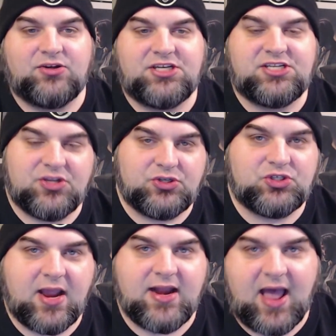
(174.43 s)
she's still
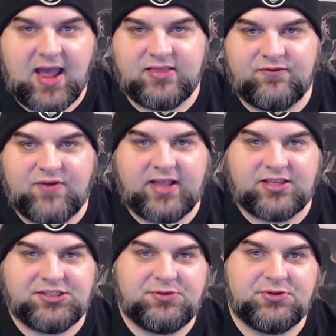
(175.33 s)
trying to hide the fact
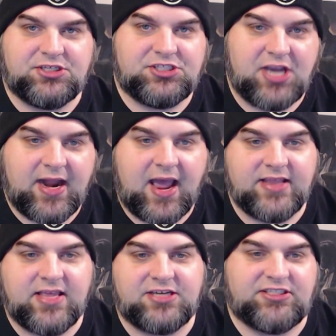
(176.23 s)
that she was a
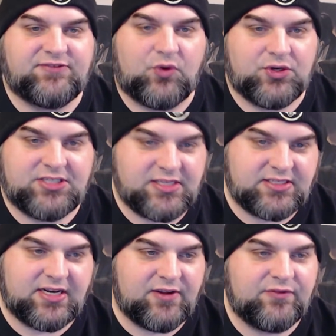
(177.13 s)
Jedi, that she's Force
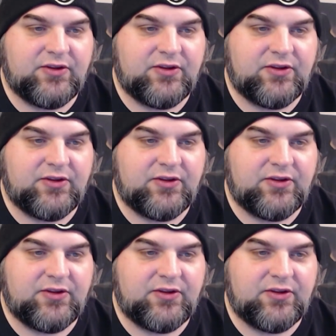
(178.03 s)
sensitive.